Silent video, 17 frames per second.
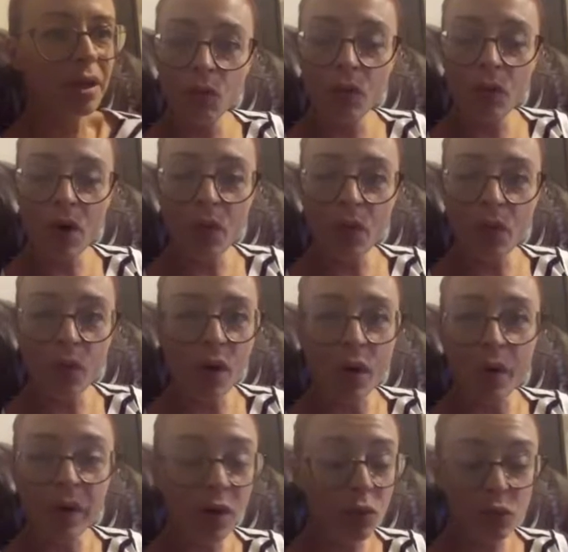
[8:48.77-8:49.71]
What what
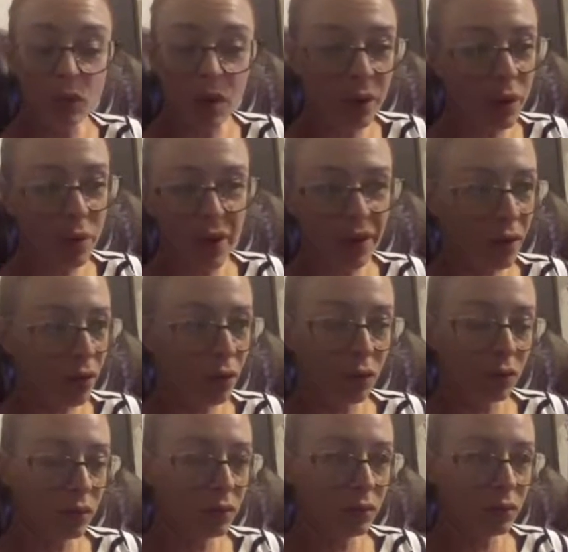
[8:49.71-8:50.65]
we what we went
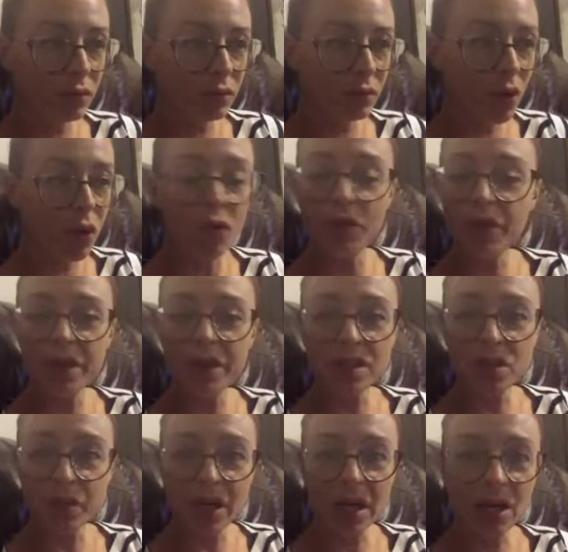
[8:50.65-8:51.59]
over
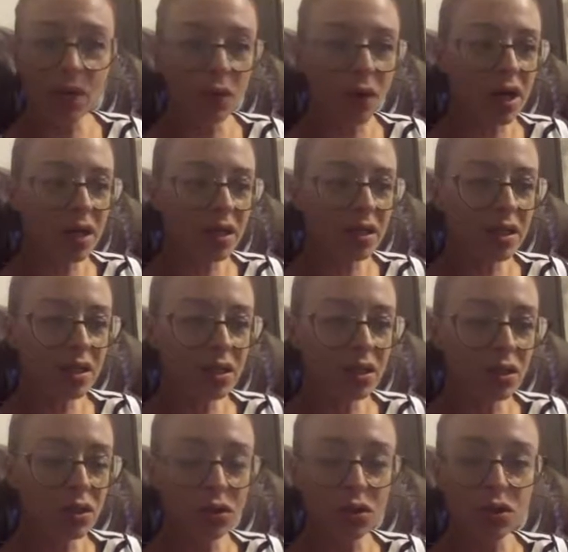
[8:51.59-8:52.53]
this week was
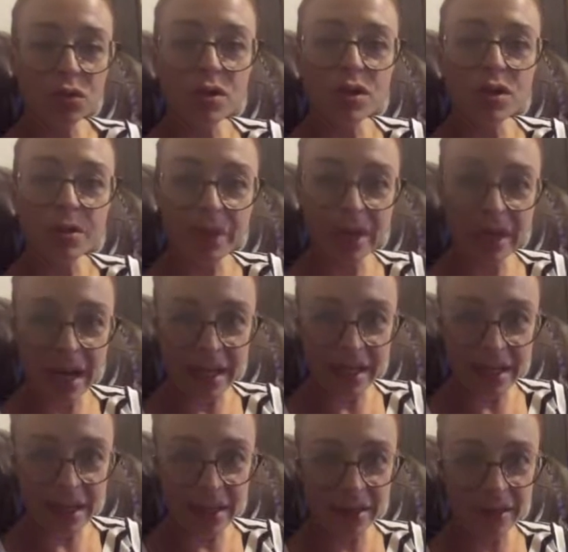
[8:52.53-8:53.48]
to choose your big
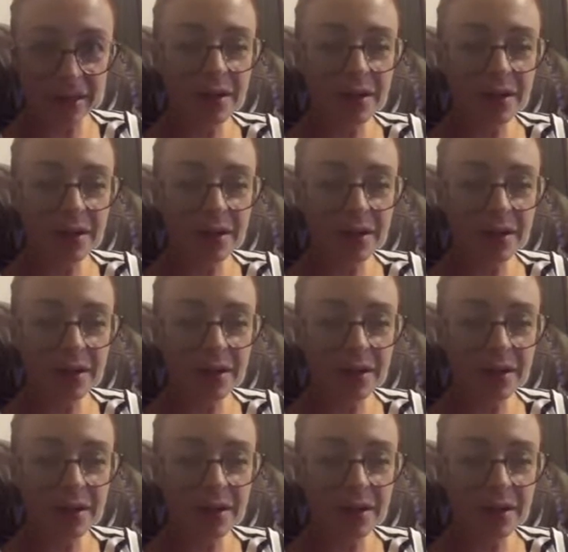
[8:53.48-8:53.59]
idea